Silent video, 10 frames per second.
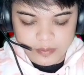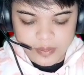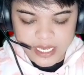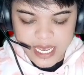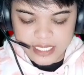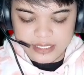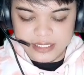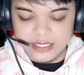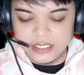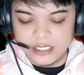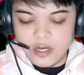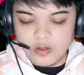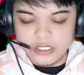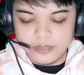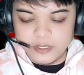PKXD
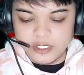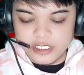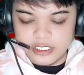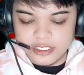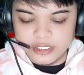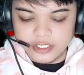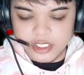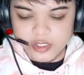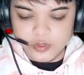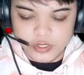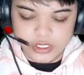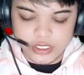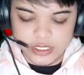Gossip Girls News